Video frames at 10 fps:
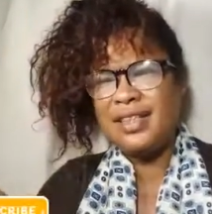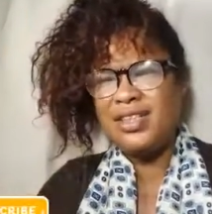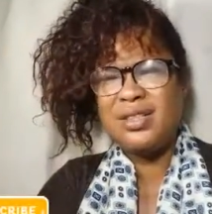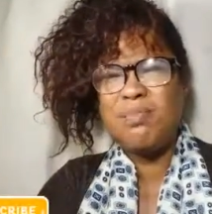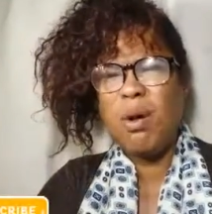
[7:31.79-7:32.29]
that
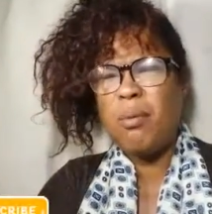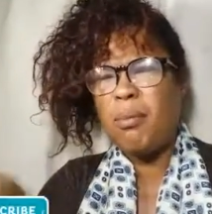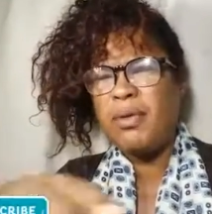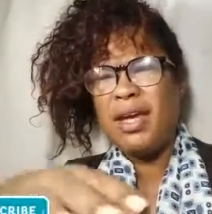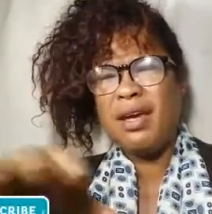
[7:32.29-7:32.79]
just pop
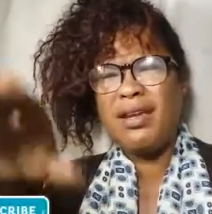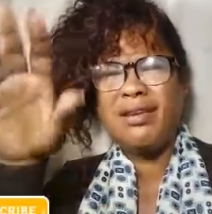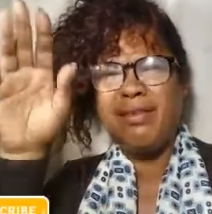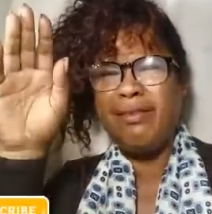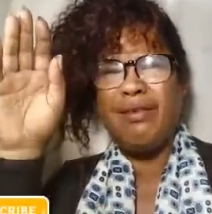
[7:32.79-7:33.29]
up there
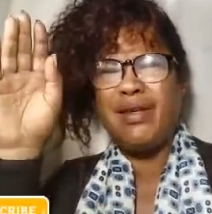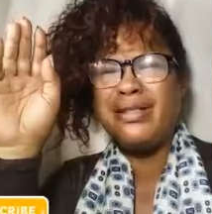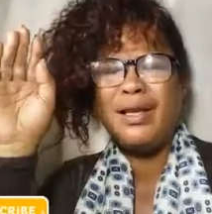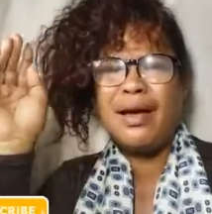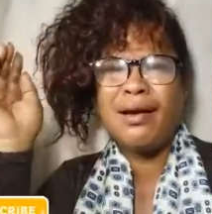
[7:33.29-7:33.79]
and
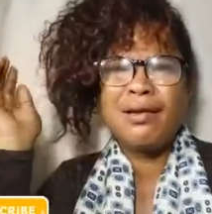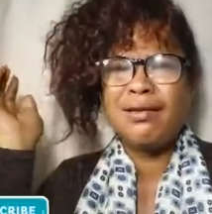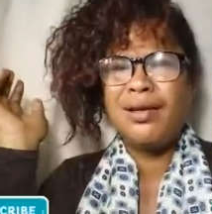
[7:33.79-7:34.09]
it's like